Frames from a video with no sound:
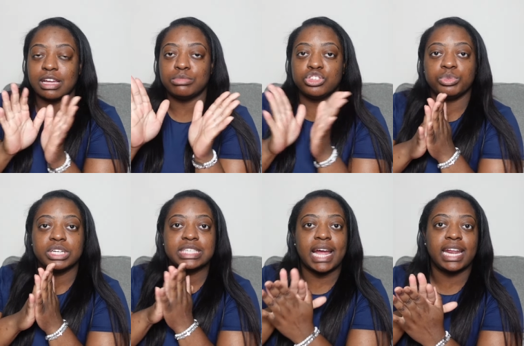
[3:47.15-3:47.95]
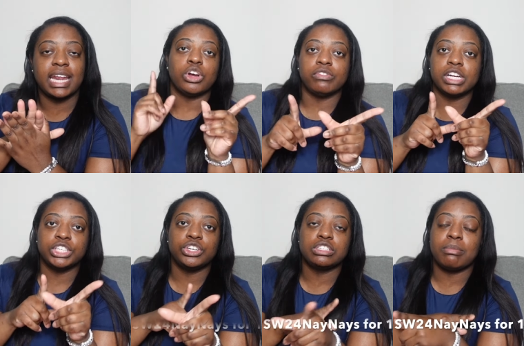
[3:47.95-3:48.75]
I'm super excited. Don't forget
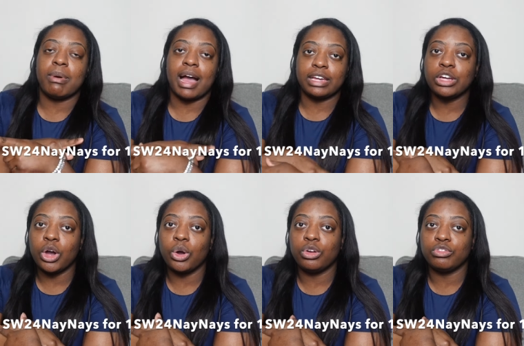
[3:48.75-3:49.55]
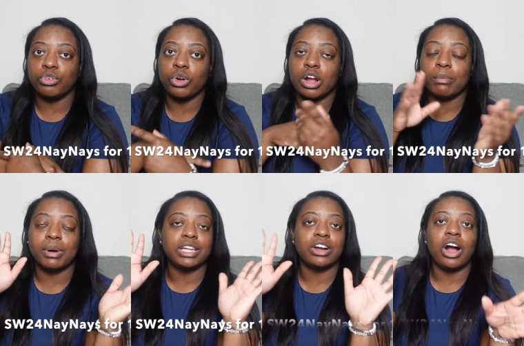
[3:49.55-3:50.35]
to use my code for
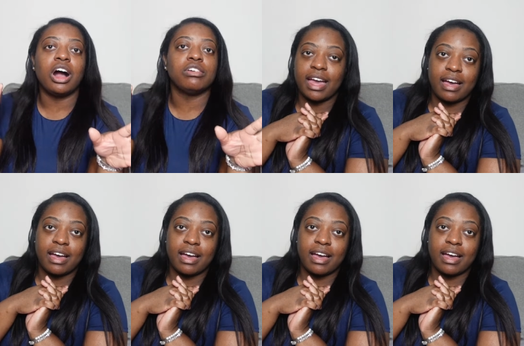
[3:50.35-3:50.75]
money off.